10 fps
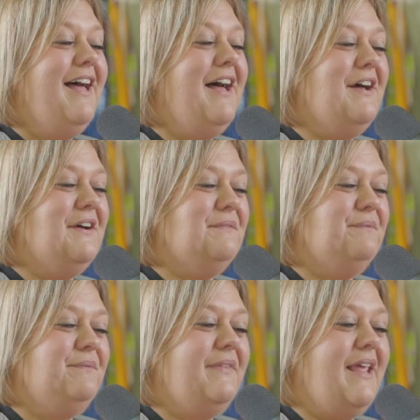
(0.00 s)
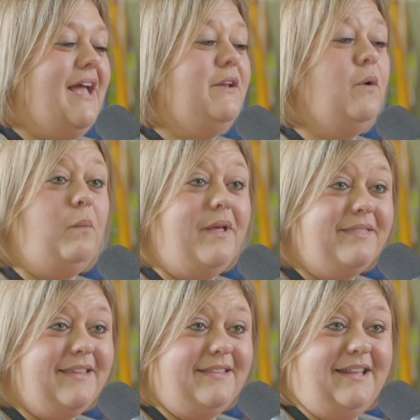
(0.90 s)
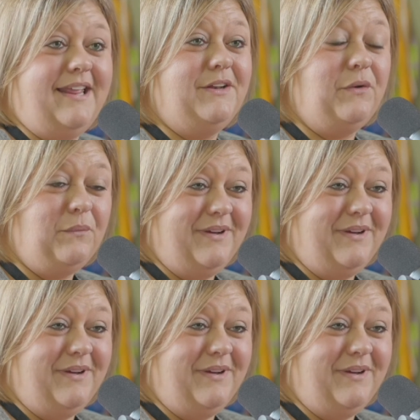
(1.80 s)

I know one thing that I don't